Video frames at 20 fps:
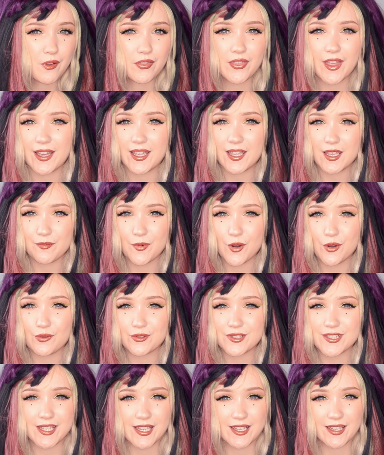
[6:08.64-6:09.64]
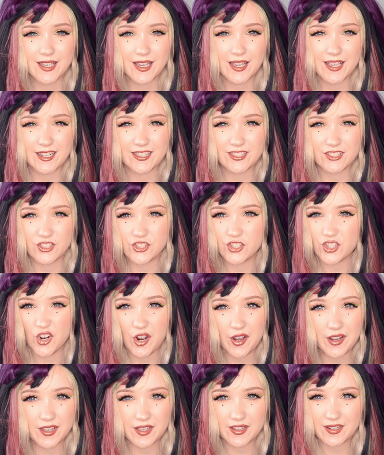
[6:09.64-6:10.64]
want that emo scene kid
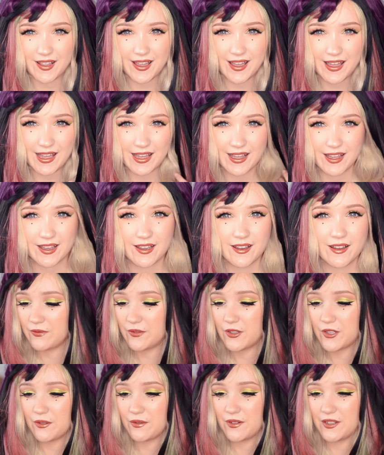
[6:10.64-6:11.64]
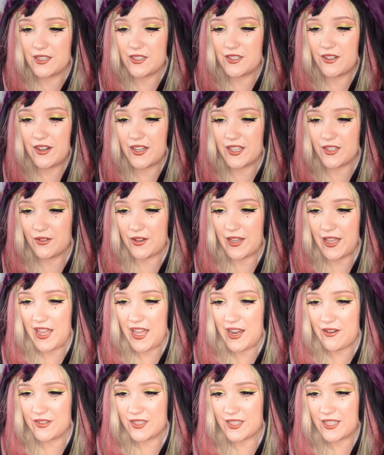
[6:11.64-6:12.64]
giant hair, if you don't want to dye your
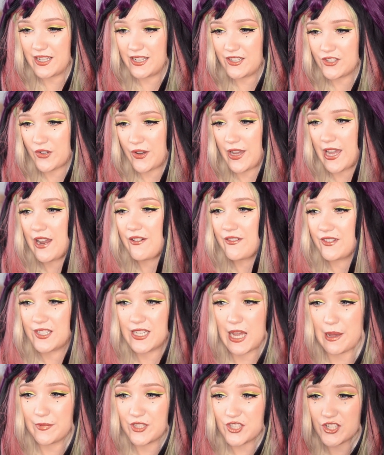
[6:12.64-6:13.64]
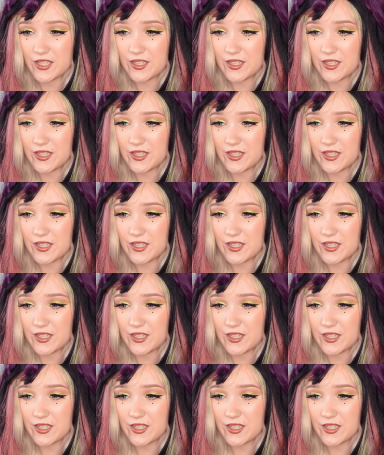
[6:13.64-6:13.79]
hair and tease your hair and damage